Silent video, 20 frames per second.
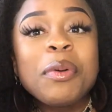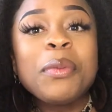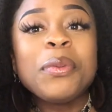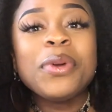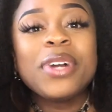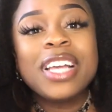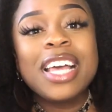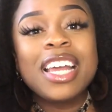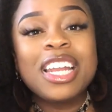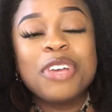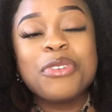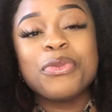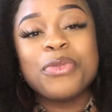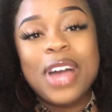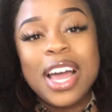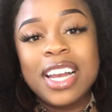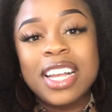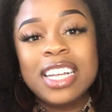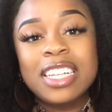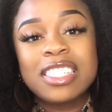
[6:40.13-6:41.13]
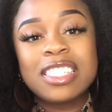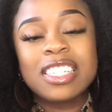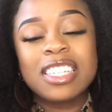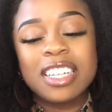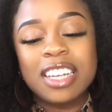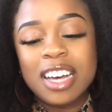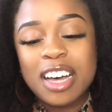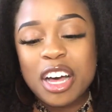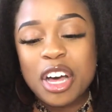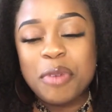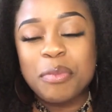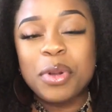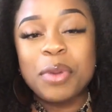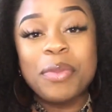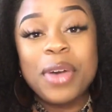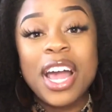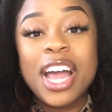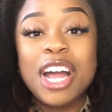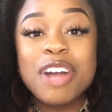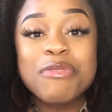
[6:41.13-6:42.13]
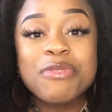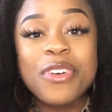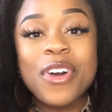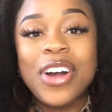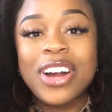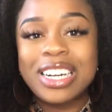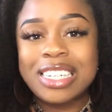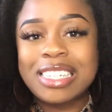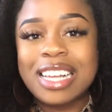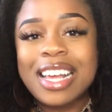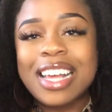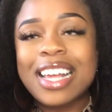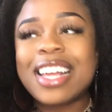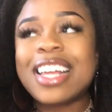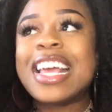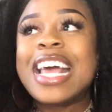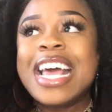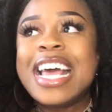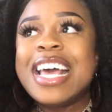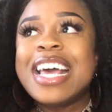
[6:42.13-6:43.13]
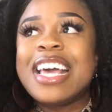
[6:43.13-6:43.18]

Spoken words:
when we were getting ready to prepare for our day,